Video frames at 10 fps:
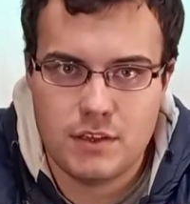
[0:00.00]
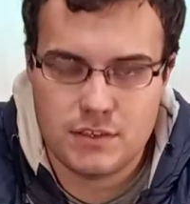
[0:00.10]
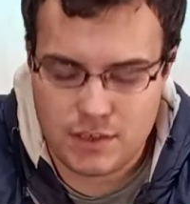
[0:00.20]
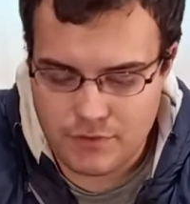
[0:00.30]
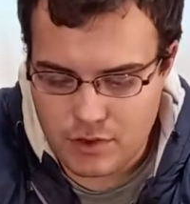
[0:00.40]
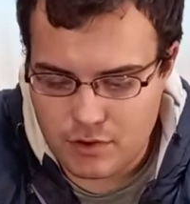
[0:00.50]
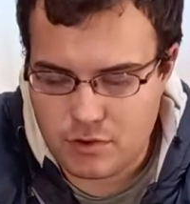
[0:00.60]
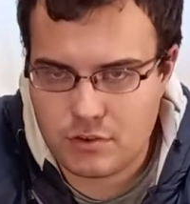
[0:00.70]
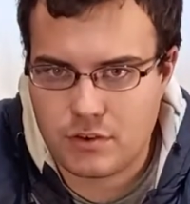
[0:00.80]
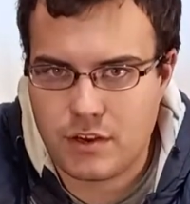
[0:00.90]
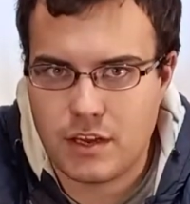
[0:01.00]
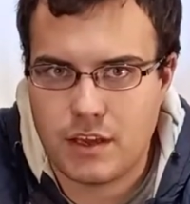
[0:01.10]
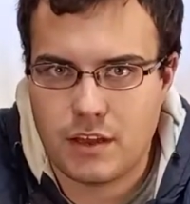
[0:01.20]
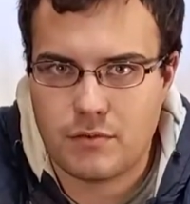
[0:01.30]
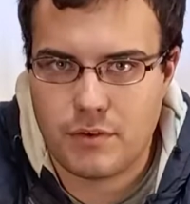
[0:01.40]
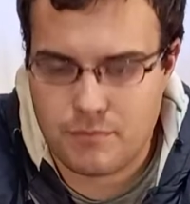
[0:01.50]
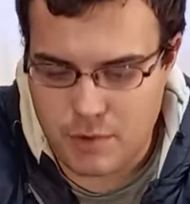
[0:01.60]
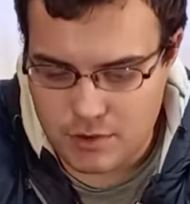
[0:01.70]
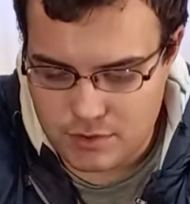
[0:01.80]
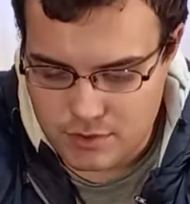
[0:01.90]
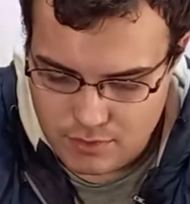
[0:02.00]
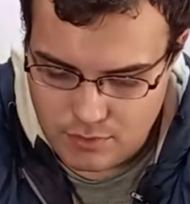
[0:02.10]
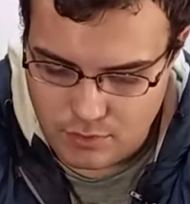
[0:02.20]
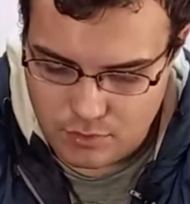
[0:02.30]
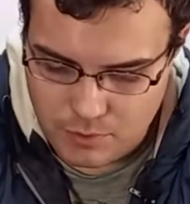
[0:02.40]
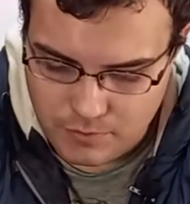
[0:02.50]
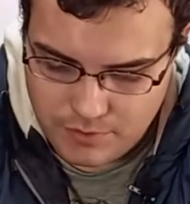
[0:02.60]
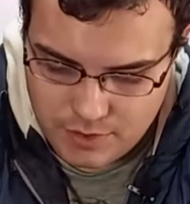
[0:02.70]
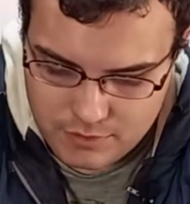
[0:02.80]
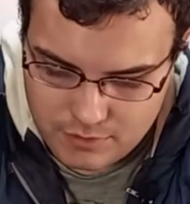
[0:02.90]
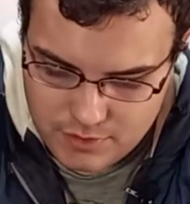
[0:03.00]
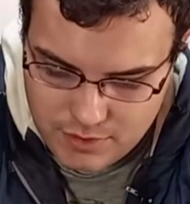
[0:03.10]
Something you don't really get with most normal phones